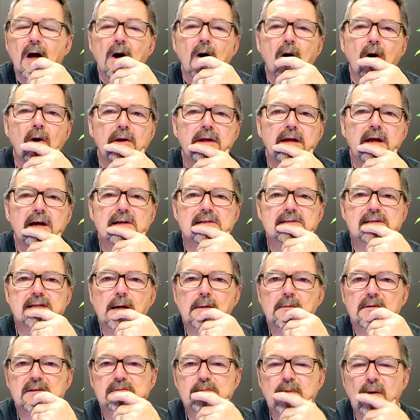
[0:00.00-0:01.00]
Oh, yes,
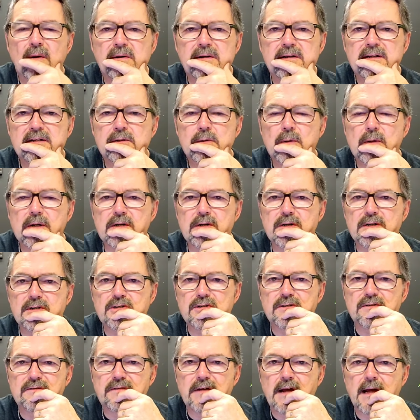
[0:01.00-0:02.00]
I was born into a
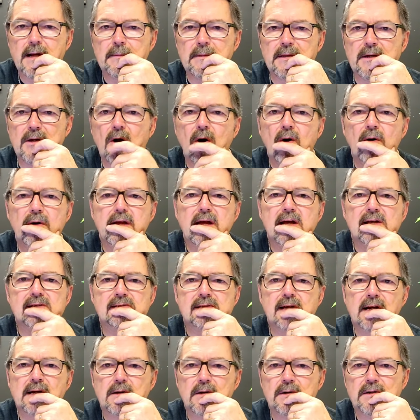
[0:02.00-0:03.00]
Christian family. Oh,
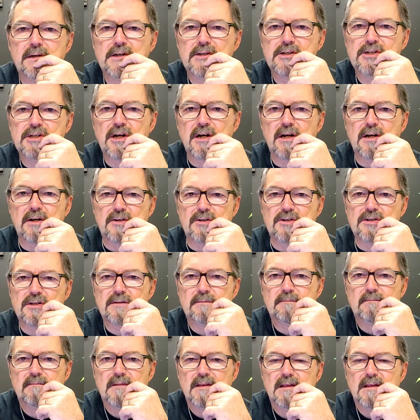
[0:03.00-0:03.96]
yes, I go to church.